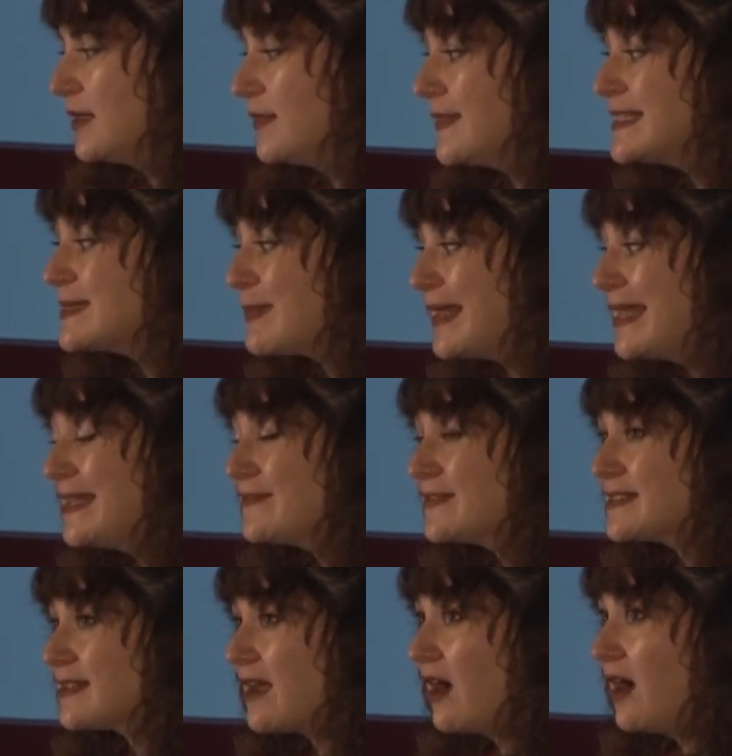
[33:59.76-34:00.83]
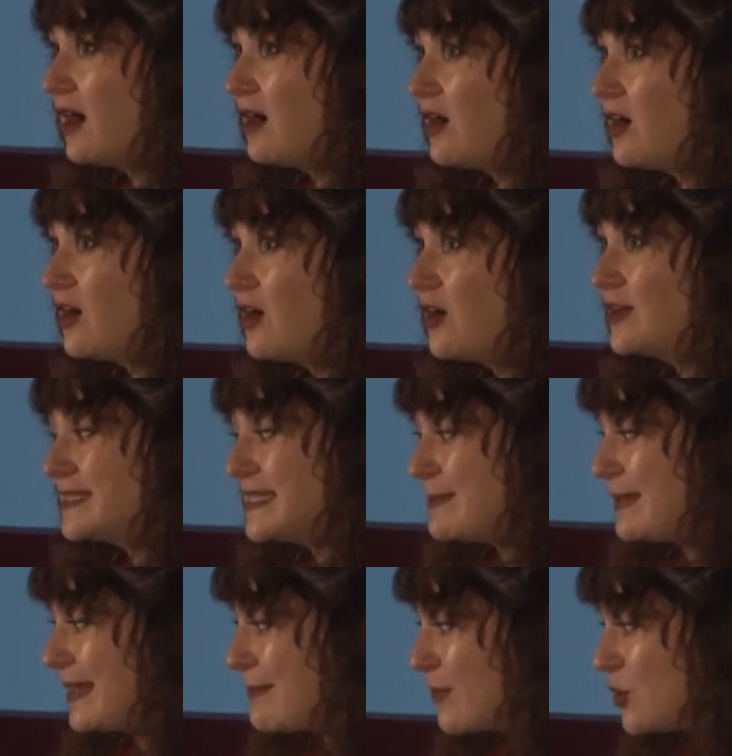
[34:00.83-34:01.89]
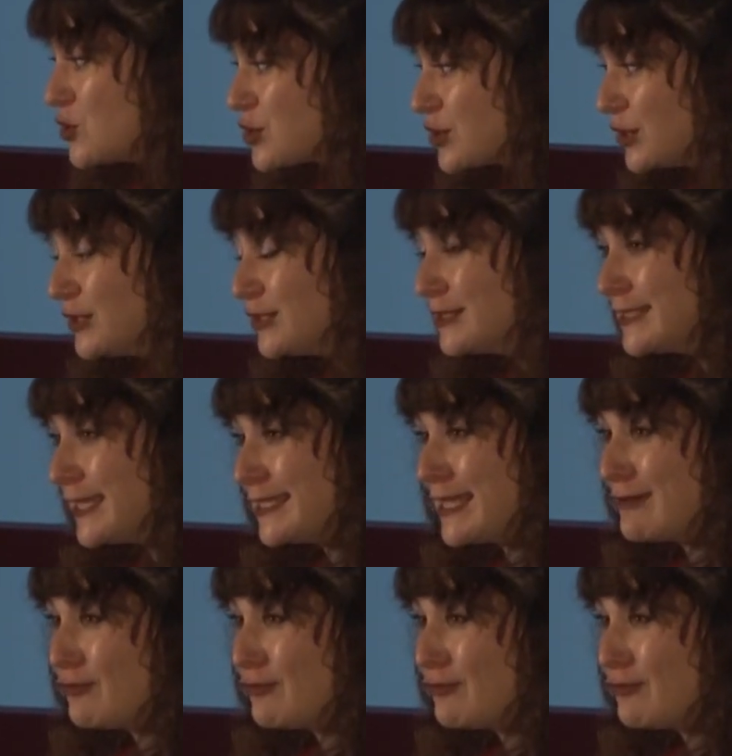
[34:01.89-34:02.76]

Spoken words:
These beliefs are deeply emotional and they're